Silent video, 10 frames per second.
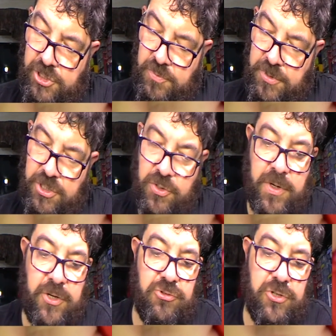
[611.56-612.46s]
should be two
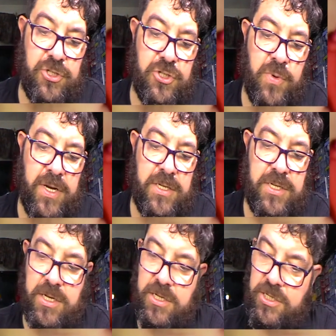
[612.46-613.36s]
hundred and
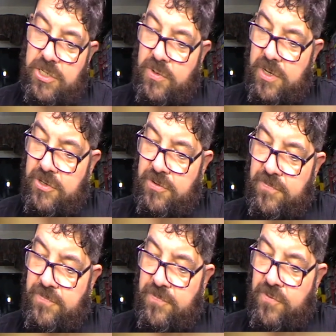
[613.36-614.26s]
twenty, it's two hundred
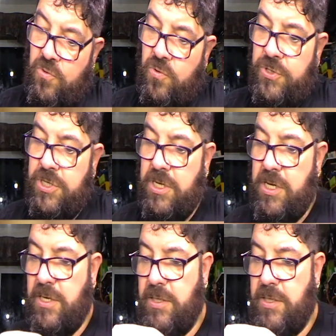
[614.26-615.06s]
and forty.